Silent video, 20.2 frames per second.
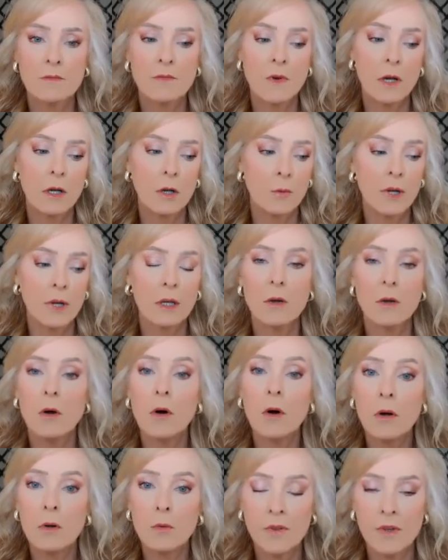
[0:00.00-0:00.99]
following
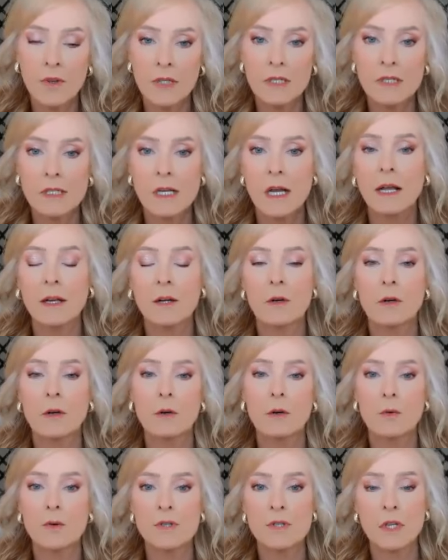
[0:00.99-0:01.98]
along with a
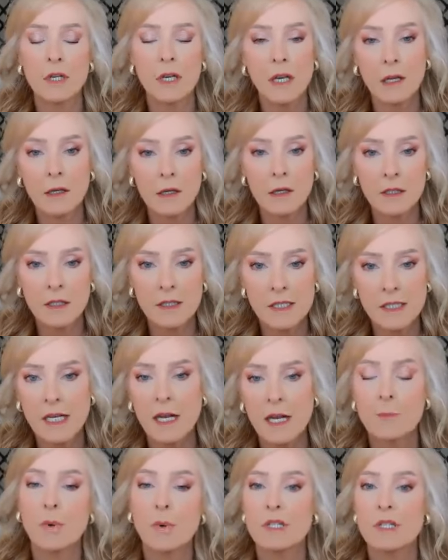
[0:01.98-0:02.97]
designer or sitting in on a
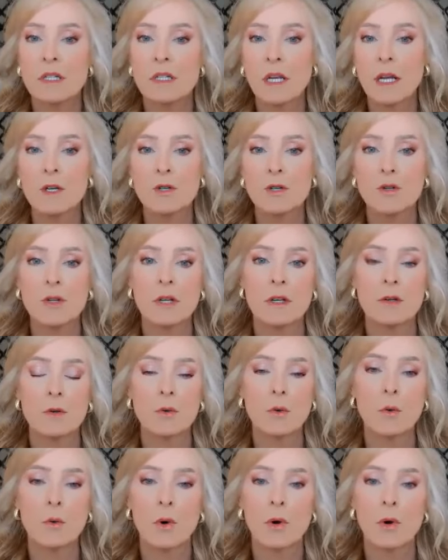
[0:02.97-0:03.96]
design presentation
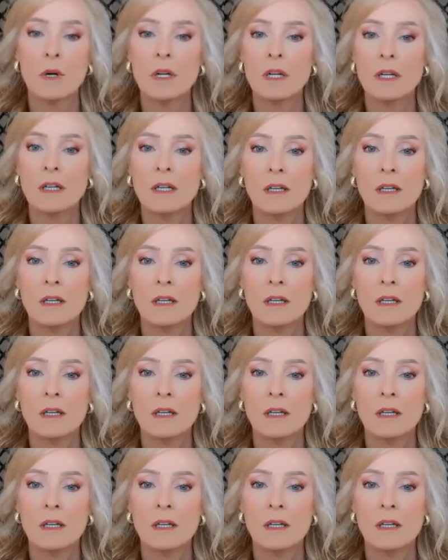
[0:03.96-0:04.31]
or